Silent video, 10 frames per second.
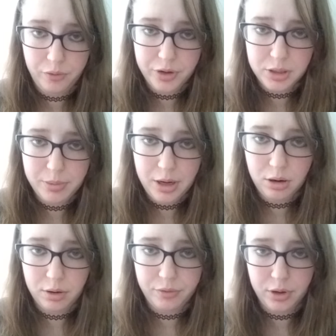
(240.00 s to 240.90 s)
if it's a
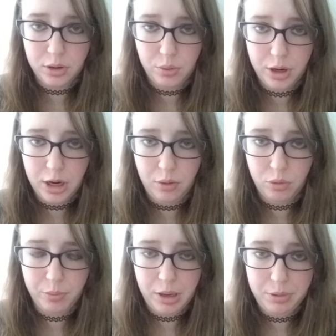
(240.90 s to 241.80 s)
matter of like, okay, well,
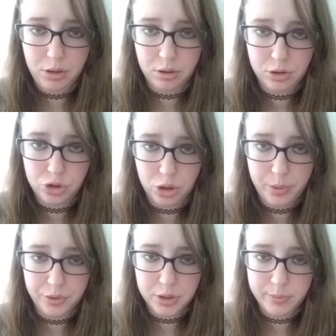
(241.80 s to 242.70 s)
maybe you're unsure
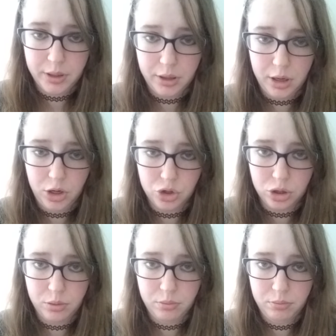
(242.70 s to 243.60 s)
about this
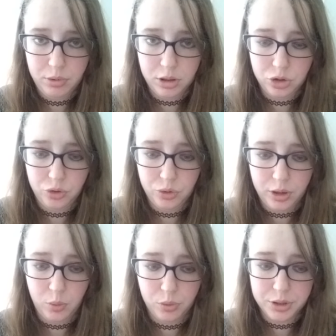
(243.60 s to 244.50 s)
medication because you
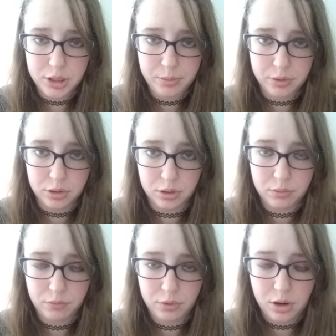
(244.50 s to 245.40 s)
tried one similar
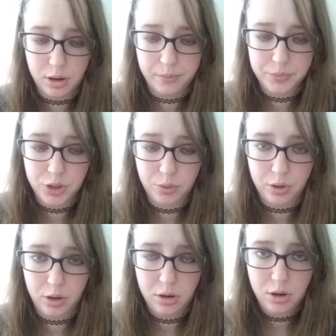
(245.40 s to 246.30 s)
um, to
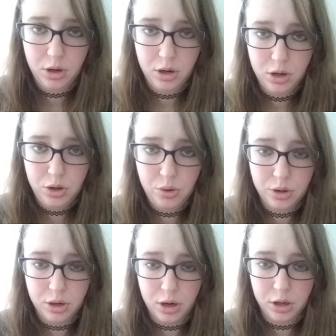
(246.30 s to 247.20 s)
it, you
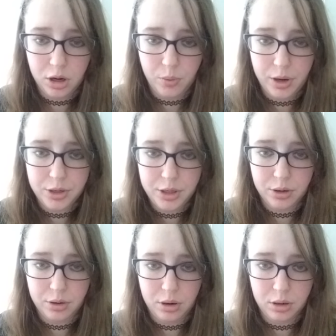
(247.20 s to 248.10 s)
can kind of go into
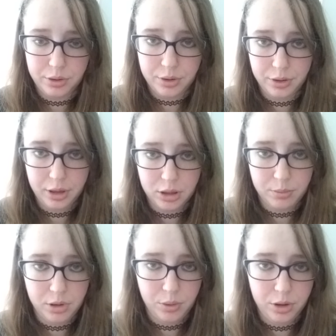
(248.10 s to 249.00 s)
your doctor and let
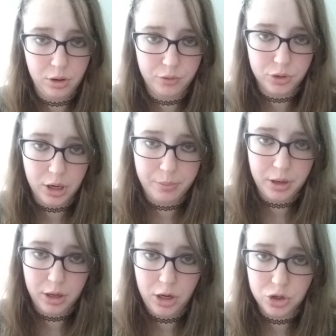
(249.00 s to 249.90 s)
them know that you've tried
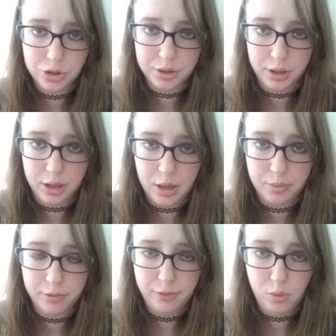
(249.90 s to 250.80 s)
medications like that
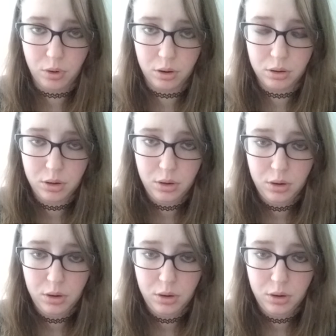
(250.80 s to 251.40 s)
before.